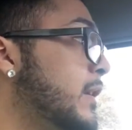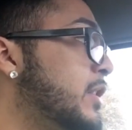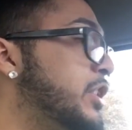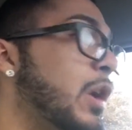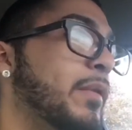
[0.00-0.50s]

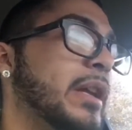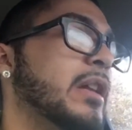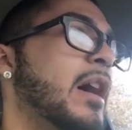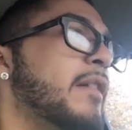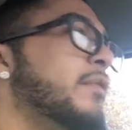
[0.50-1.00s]
showing
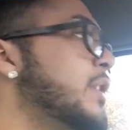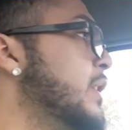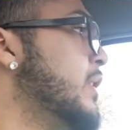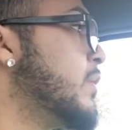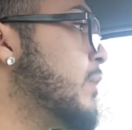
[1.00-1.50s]
love,
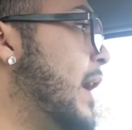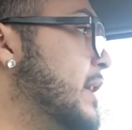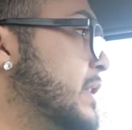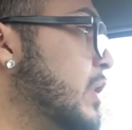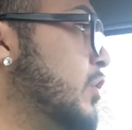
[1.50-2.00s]

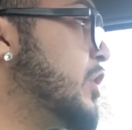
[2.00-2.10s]
right? So